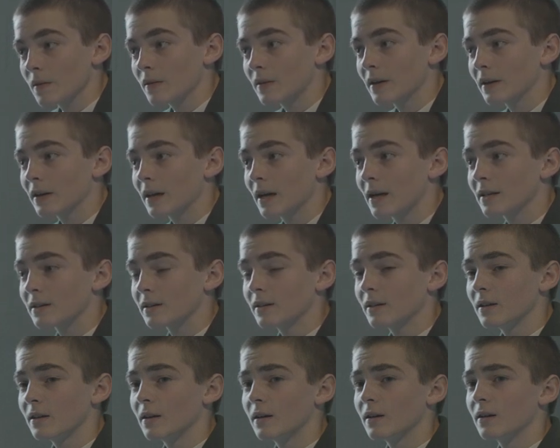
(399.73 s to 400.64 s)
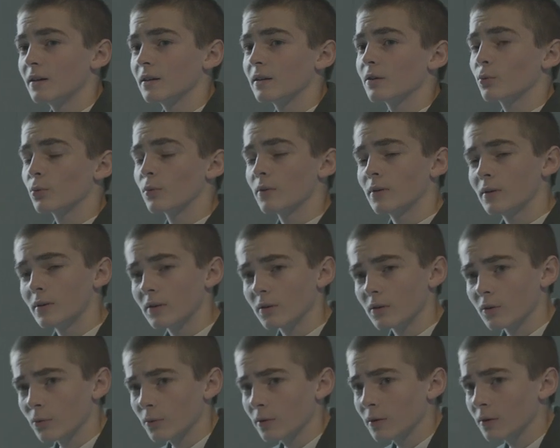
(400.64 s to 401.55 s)
Like as a
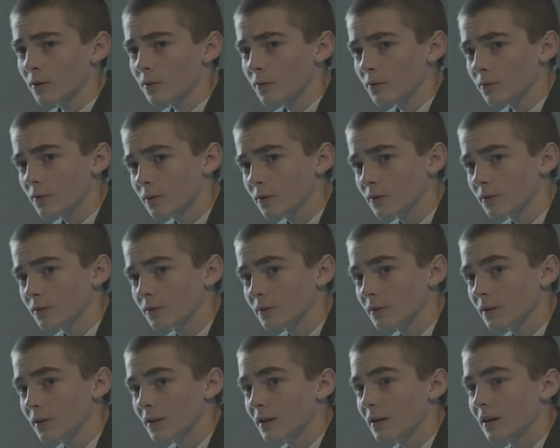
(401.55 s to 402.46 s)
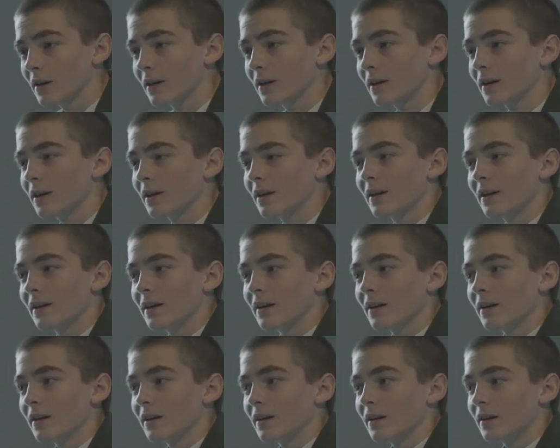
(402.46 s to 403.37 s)
career field?
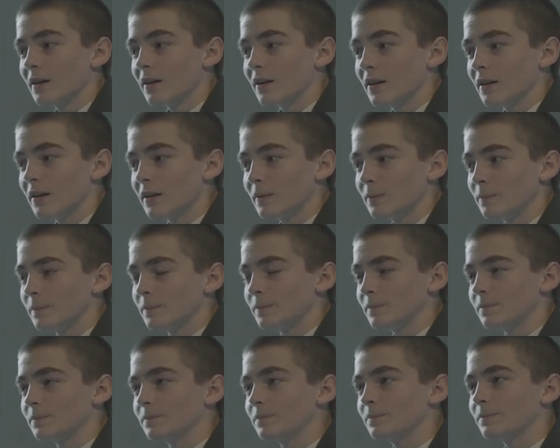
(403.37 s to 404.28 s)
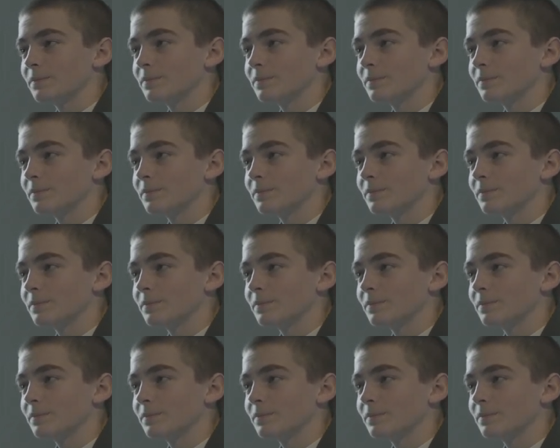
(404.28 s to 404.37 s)
Yeah. Um...